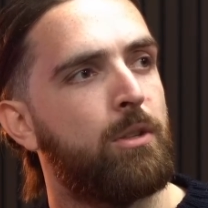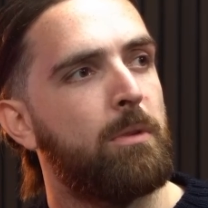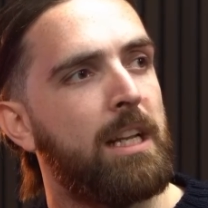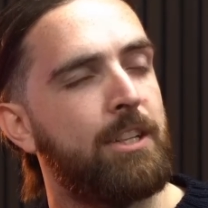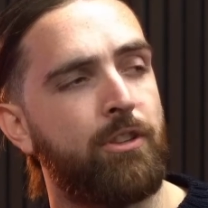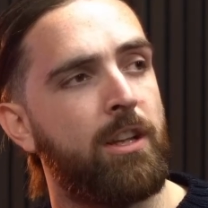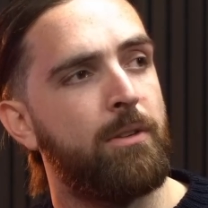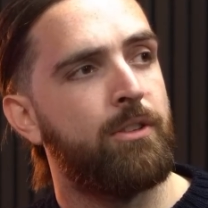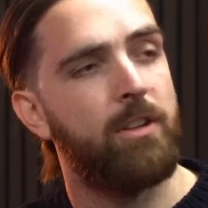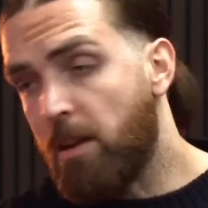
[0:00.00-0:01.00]
Someone
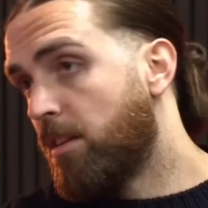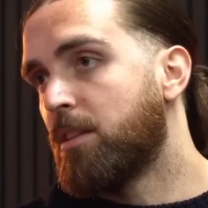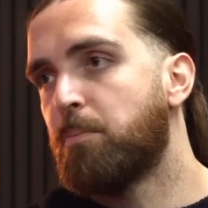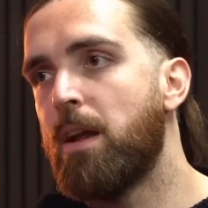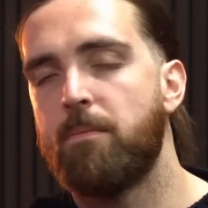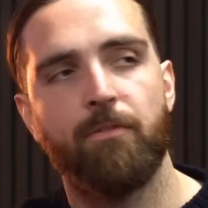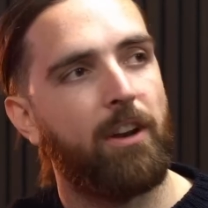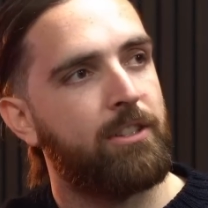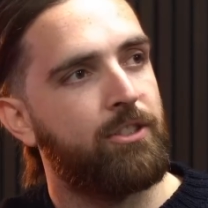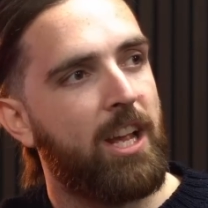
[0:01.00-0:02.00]
electrocuted you and it
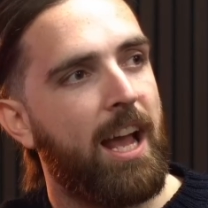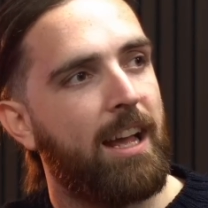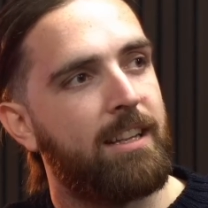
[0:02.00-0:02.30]
frazzled your head.